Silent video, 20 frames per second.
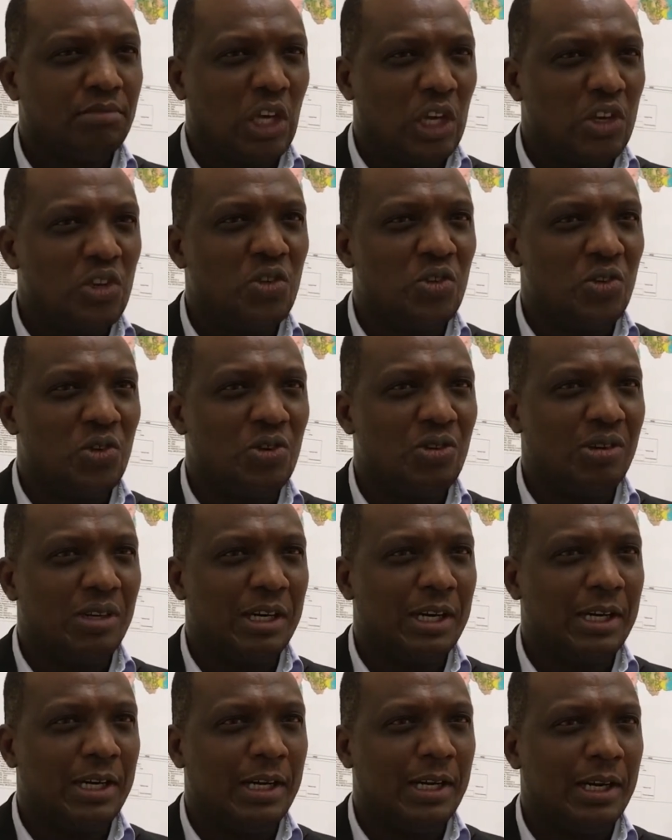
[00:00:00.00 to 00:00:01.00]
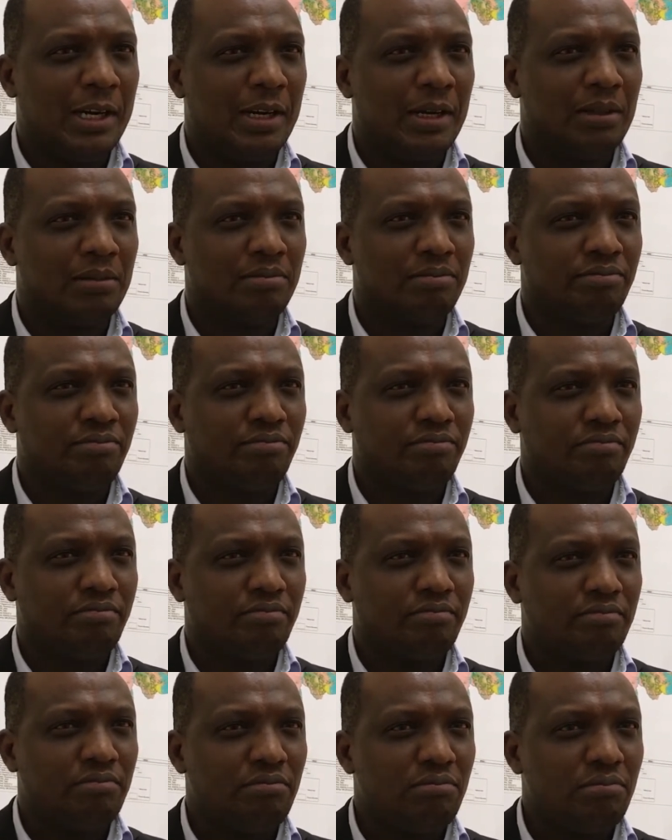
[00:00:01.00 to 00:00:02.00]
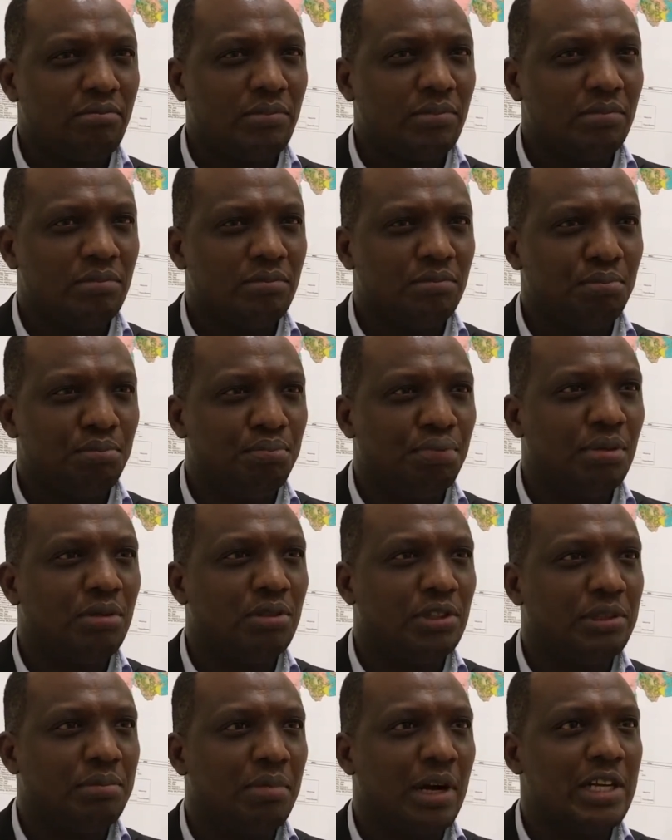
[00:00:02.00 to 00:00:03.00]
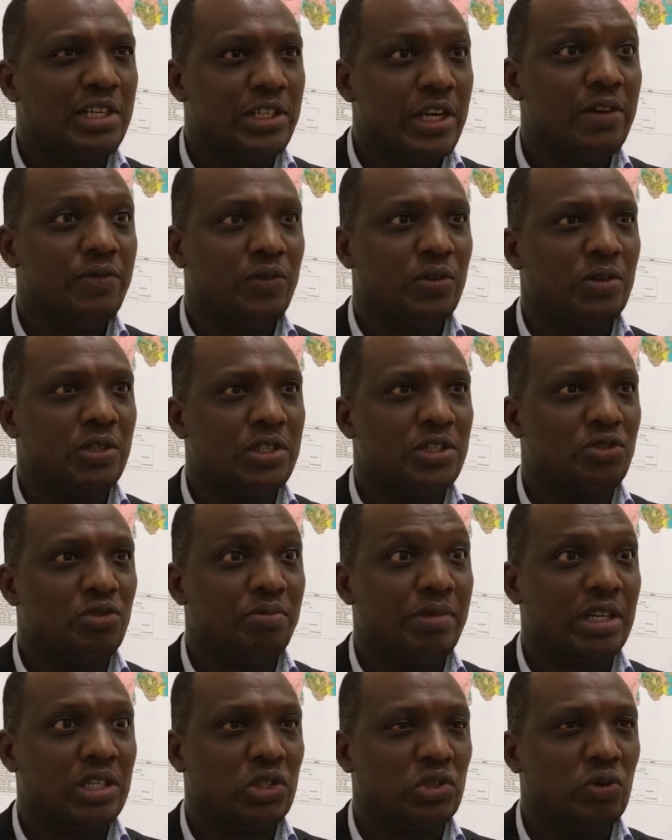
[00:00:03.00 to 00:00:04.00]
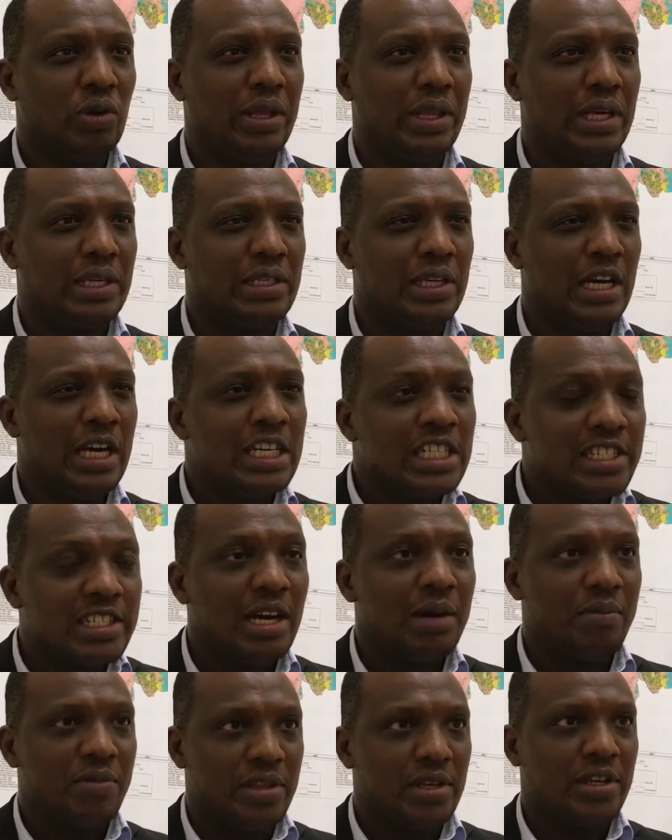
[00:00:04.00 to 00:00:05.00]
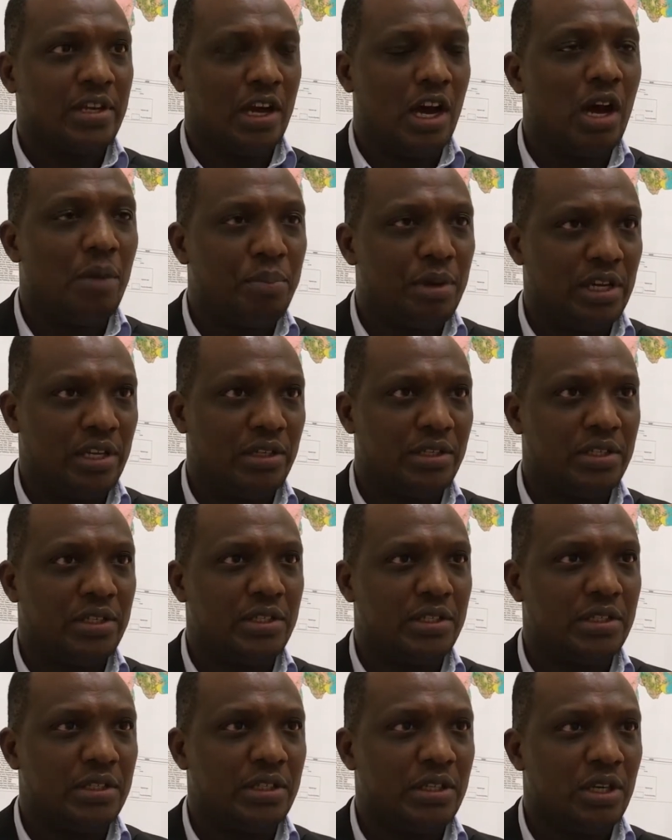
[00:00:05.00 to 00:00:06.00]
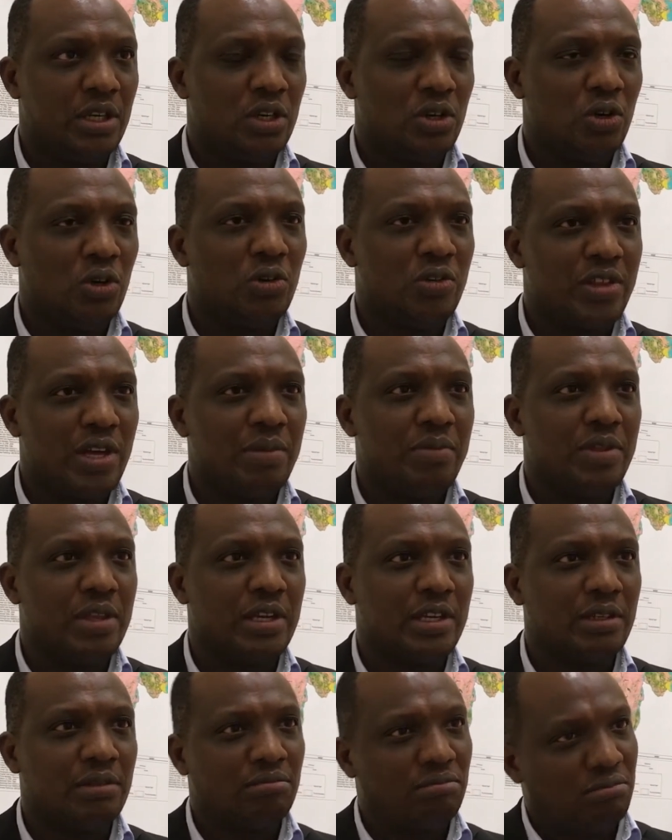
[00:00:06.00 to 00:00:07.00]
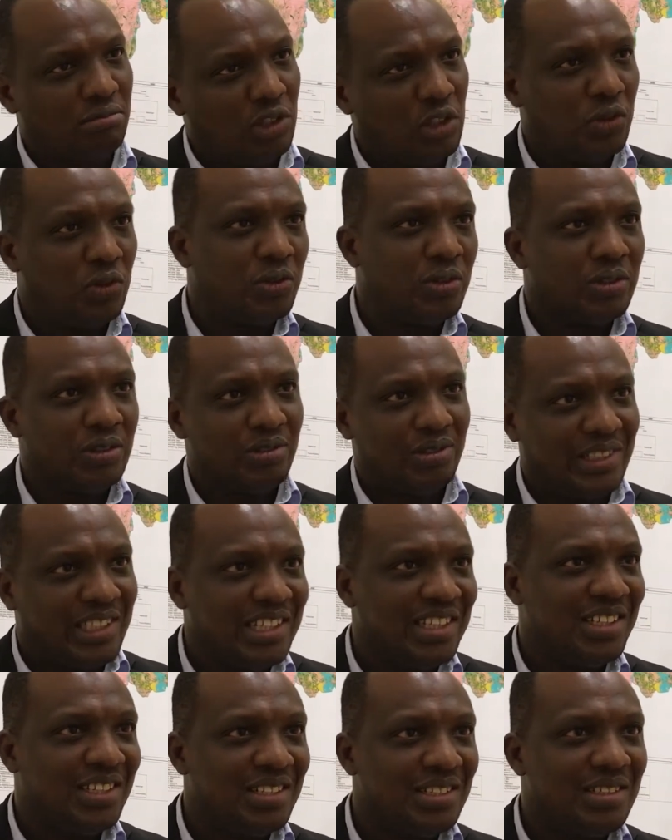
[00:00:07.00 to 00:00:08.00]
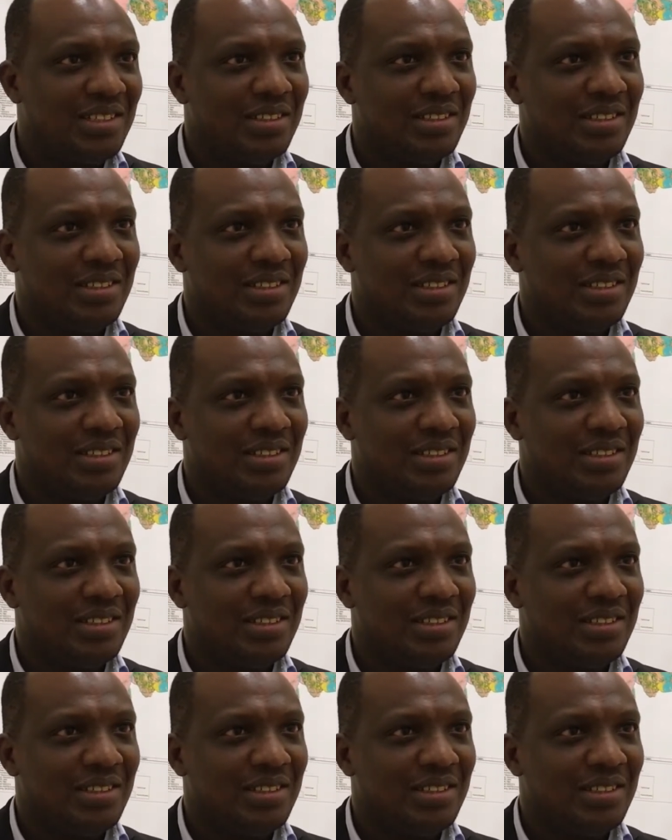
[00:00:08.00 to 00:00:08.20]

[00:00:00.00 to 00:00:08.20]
you know, put much efforts to make sure that something happens or something, you know, change.